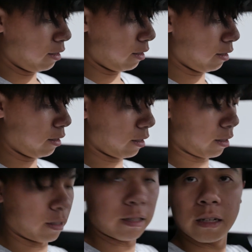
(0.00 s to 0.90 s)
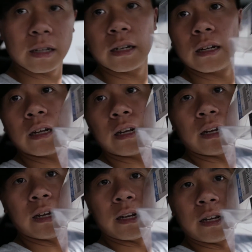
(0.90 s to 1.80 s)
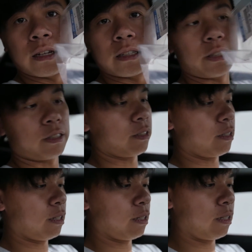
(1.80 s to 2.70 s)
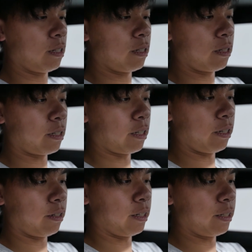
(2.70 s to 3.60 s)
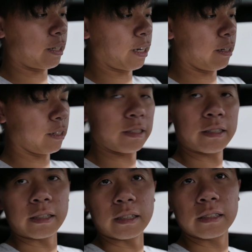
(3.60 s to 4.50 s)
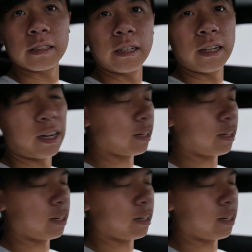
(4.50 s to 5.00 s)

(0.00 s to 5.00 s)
this thing. It's just the gear indicator sticker. I